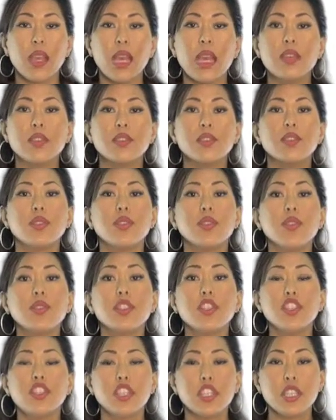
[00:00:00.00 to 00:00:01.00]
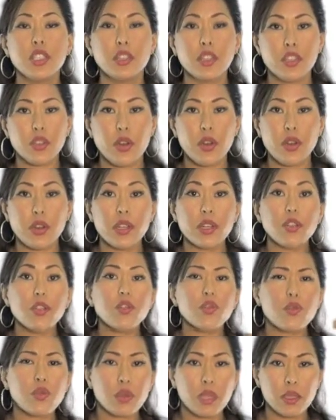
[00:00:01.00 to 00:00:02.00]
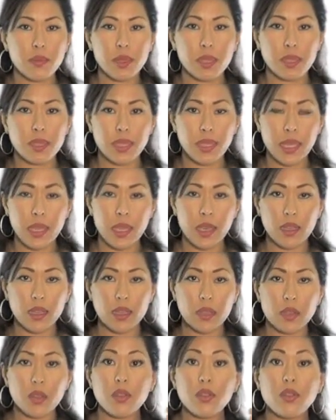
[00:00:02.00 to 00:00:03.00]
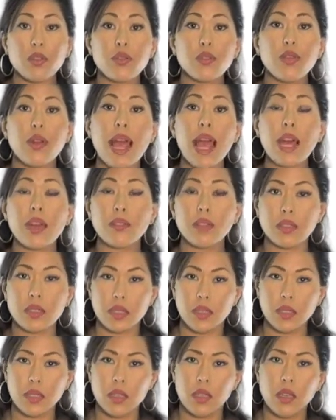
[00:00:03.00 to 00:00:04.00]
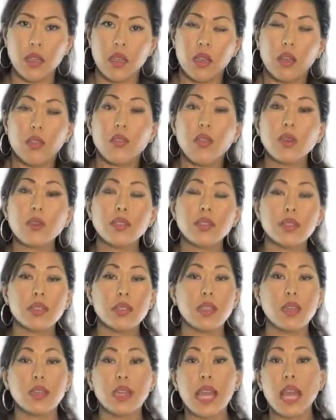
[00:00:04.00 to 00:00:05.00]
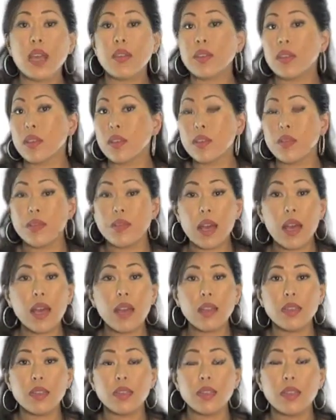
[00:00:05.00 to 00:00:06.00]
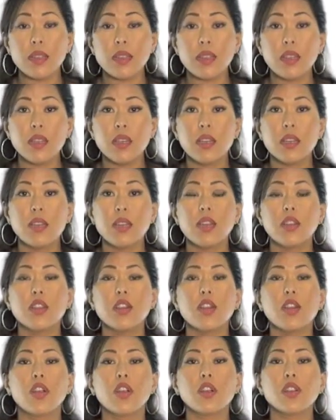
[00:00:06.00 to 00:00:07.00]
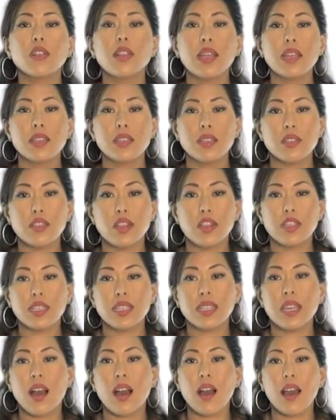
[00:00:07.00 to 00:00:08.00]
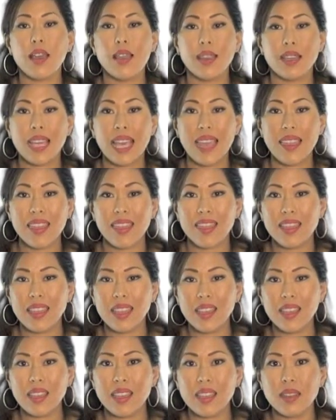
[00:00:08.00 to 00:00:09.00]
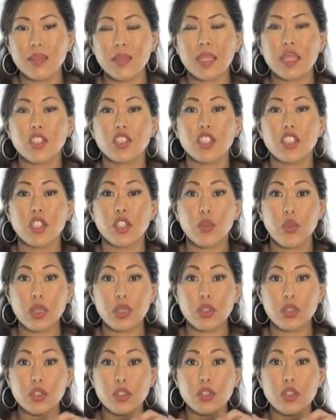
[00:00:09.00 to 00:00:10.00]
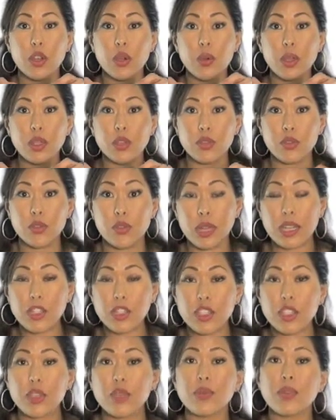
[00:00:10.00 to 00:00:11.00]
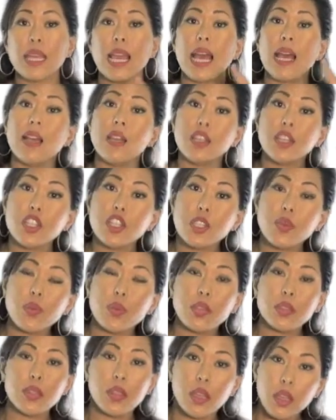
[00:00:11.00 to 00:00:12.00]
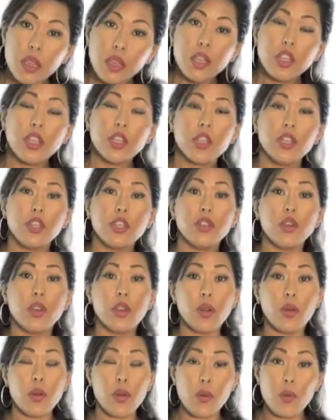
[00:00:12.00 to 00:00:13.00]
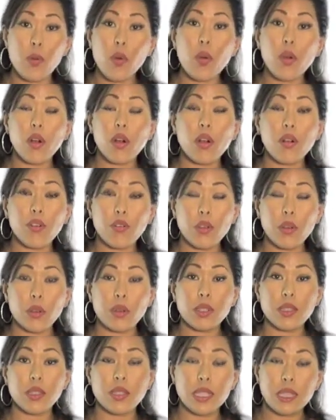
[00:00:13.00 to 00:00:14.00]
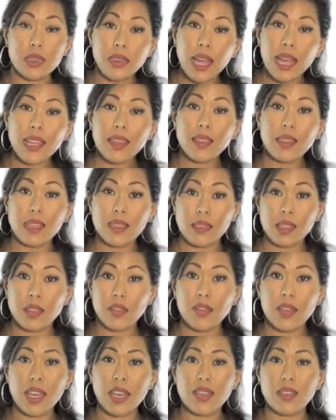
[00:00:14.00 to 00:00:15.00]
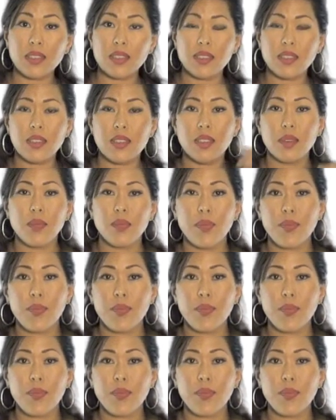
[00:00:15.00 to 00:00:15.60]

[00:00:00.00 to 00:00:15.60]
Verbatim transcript: As soon as she started dreaming again, traveling, focusing on having fun, her legs start to got, get thin because she wasn't so entrenched in reality. She was, you know, more focused in light things like fantasy.